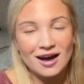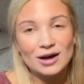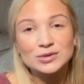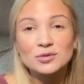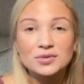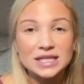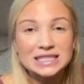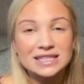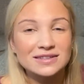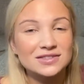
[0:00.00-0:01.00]
So please
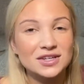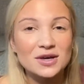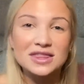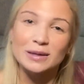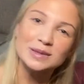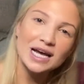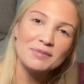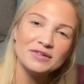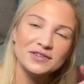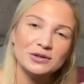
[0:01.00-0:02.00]
give this video a thumbs up
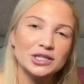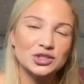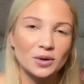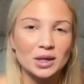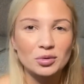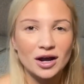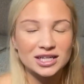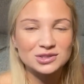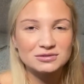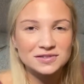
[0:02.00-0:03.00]
if you enjoyed a
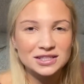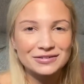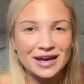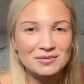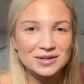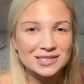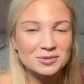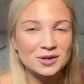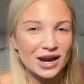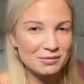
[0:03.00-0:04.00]
product review, and please
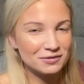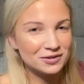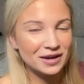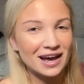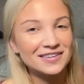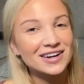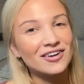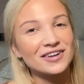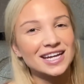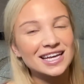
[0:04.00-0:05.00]
subscribe if you haven't
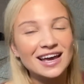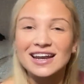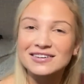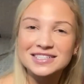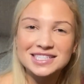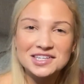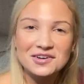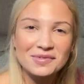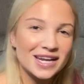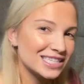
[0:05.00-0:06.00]
already, and I will see you in
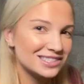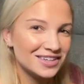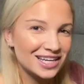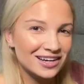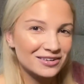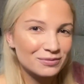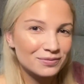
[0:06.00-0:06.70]
my next video.